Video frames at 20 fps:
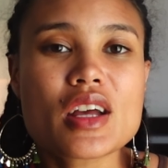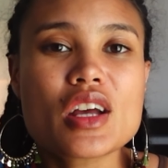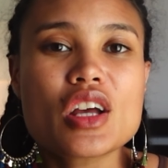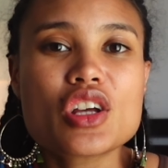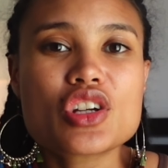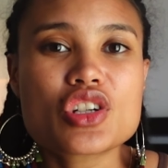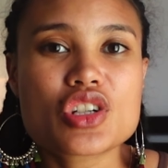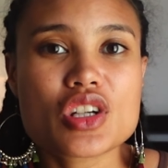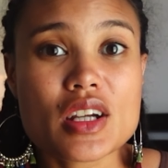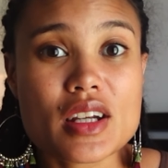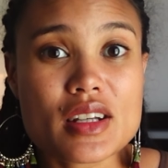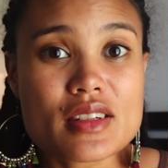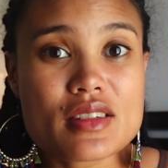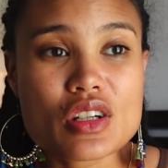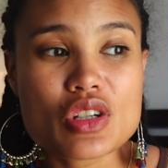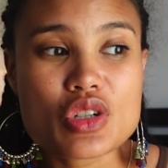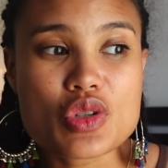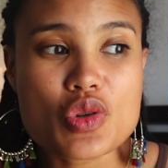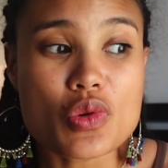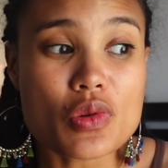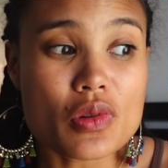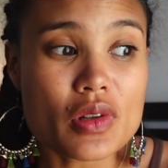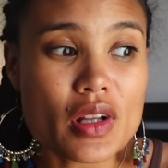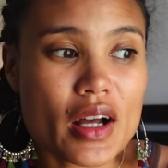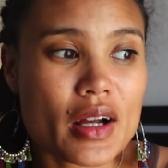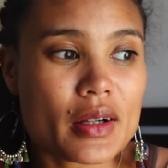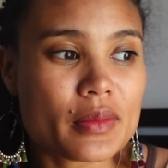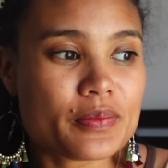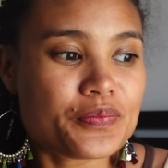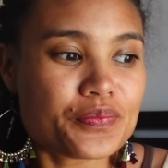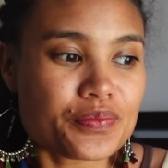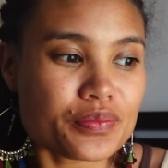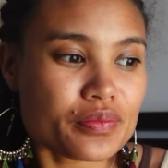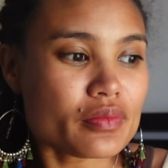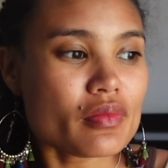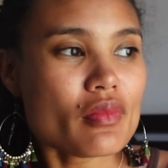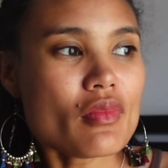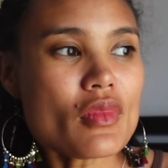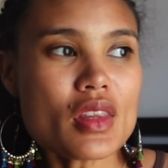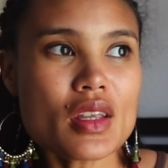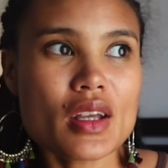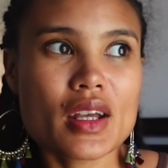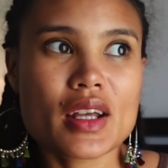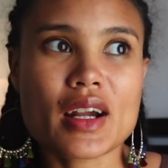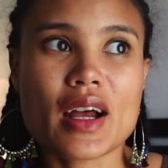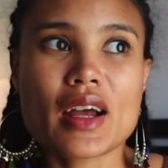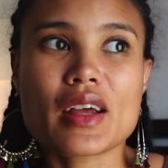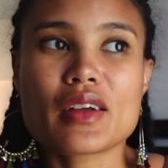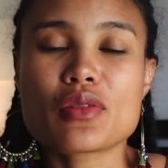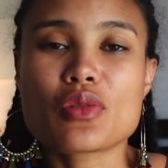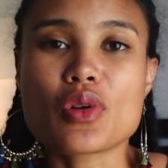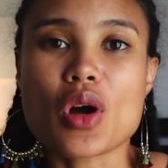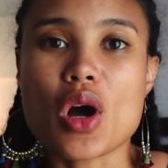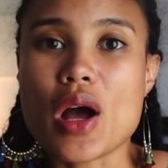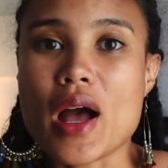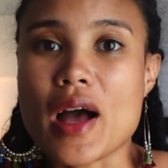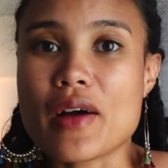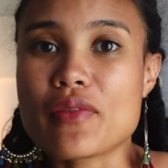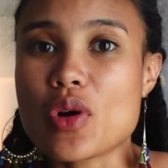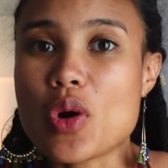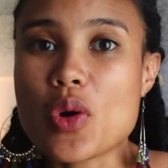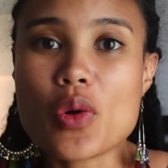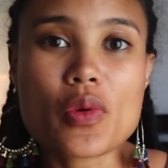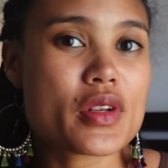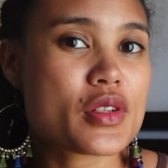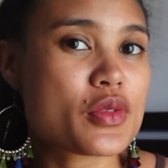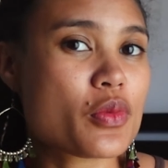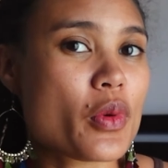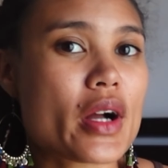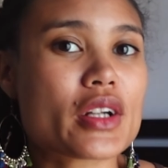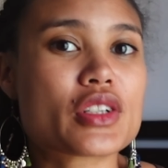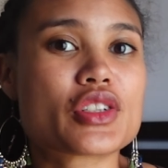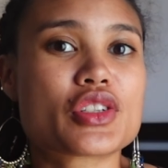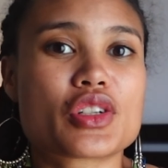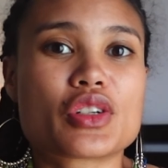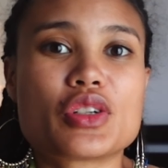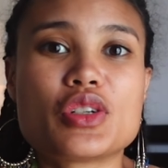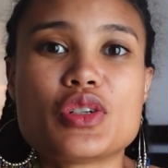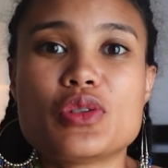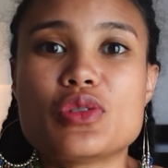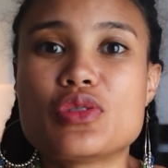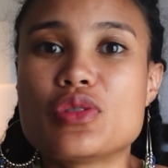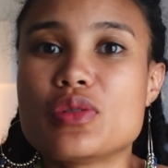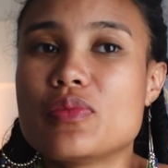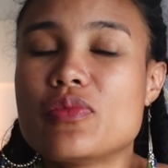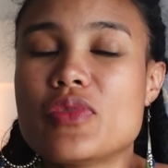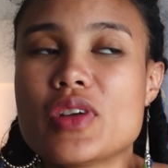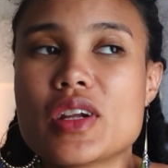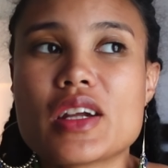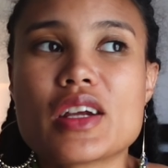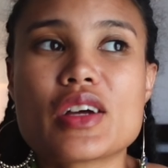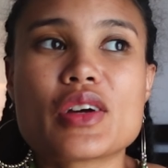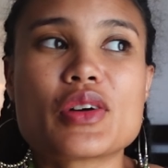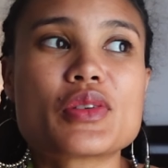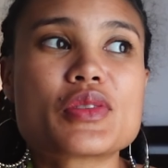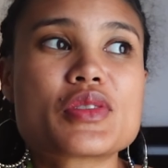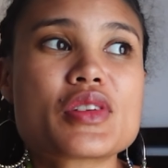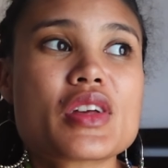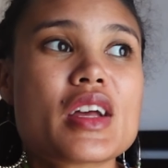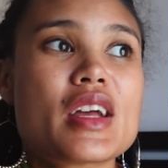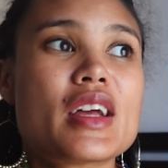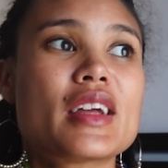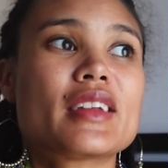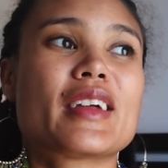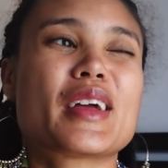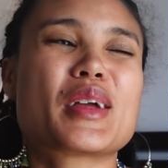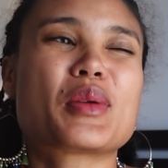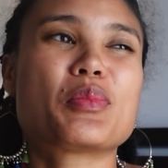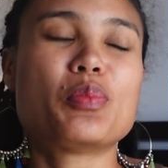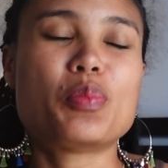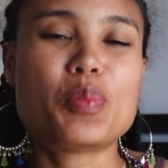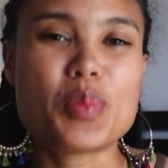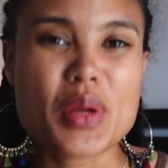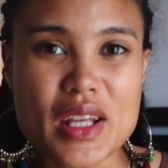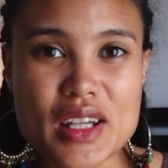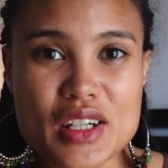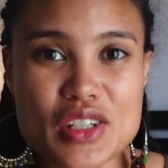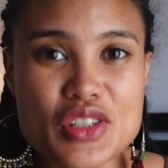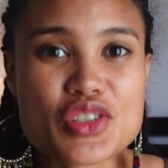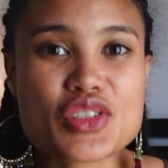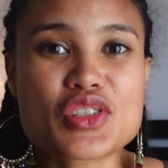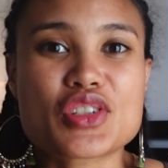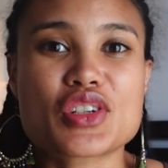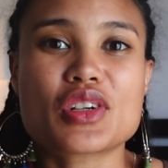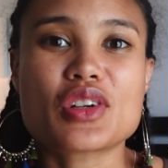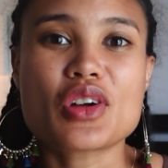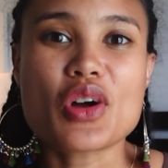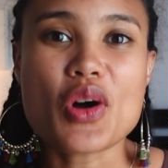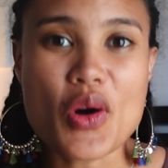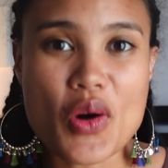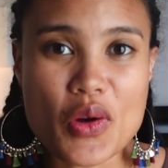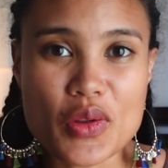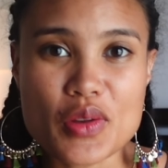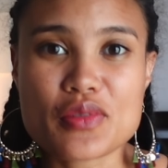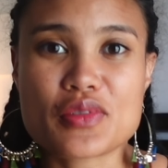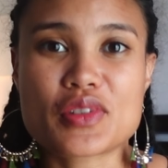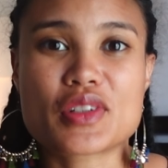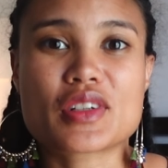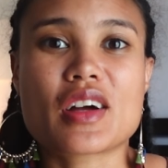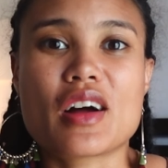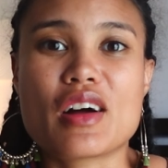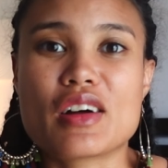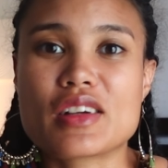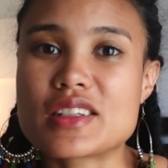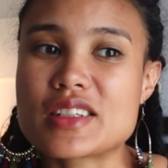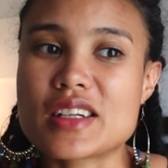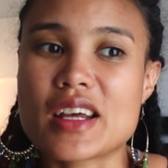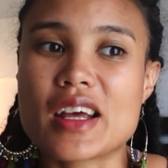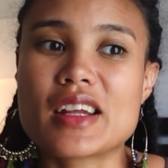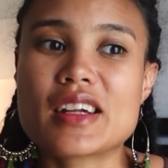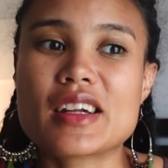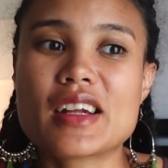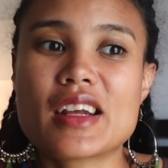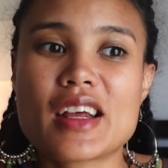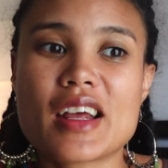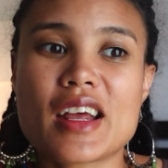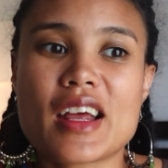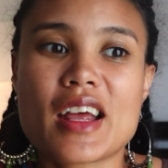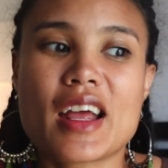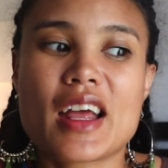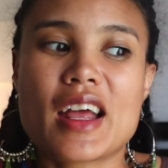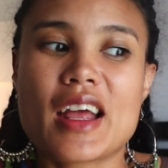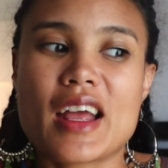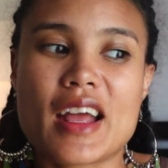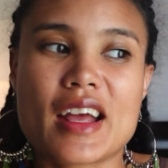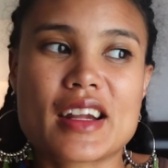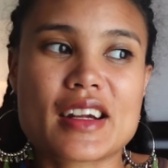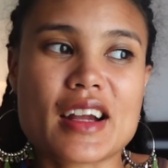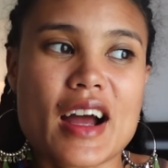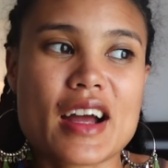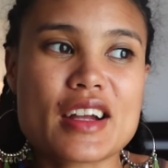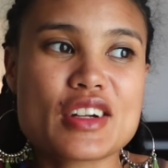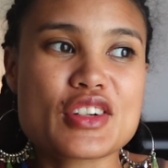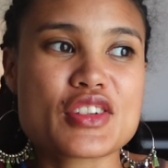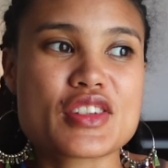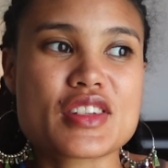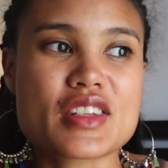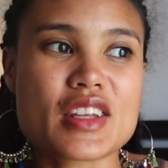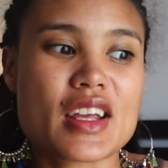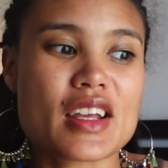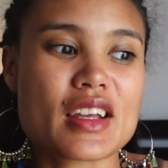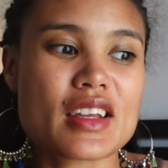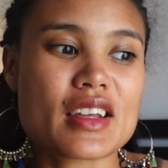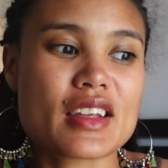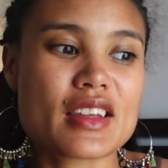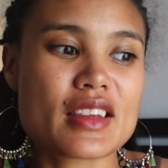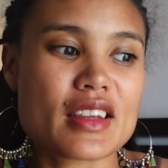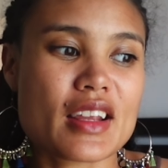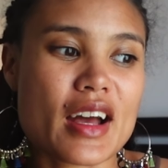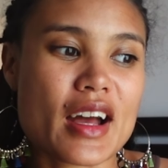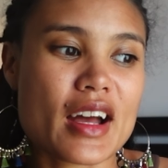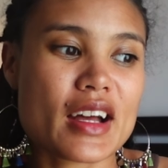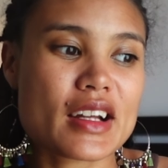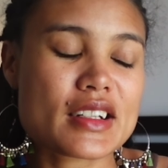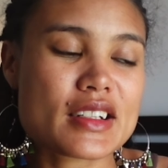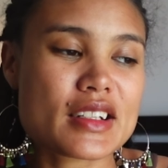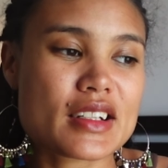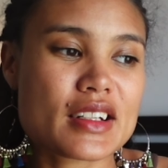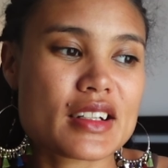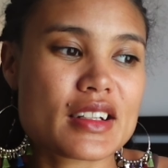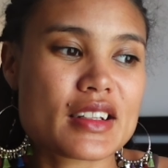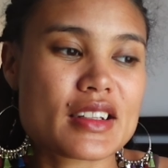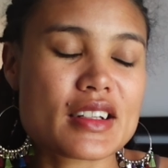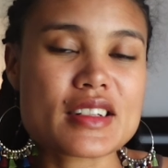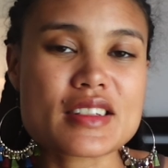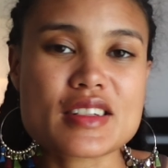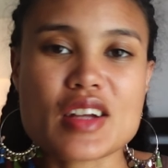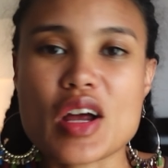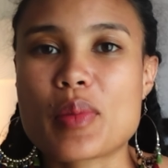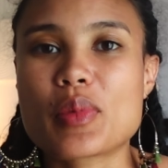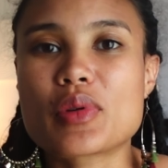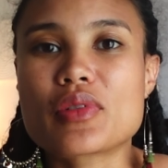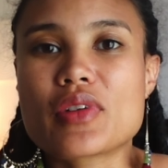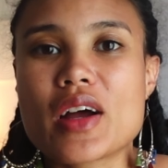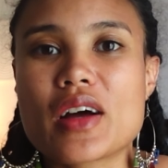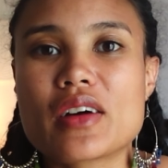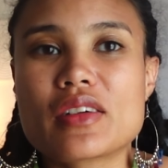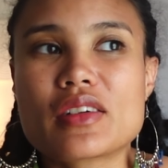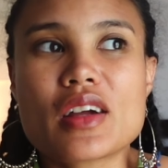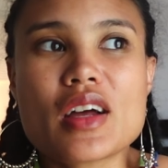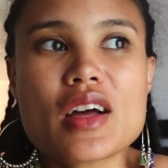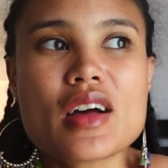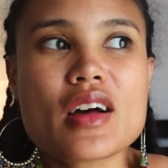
She is a doula, and I have always watched her YouTube videos, like binged all of her content. And I just think that this time around,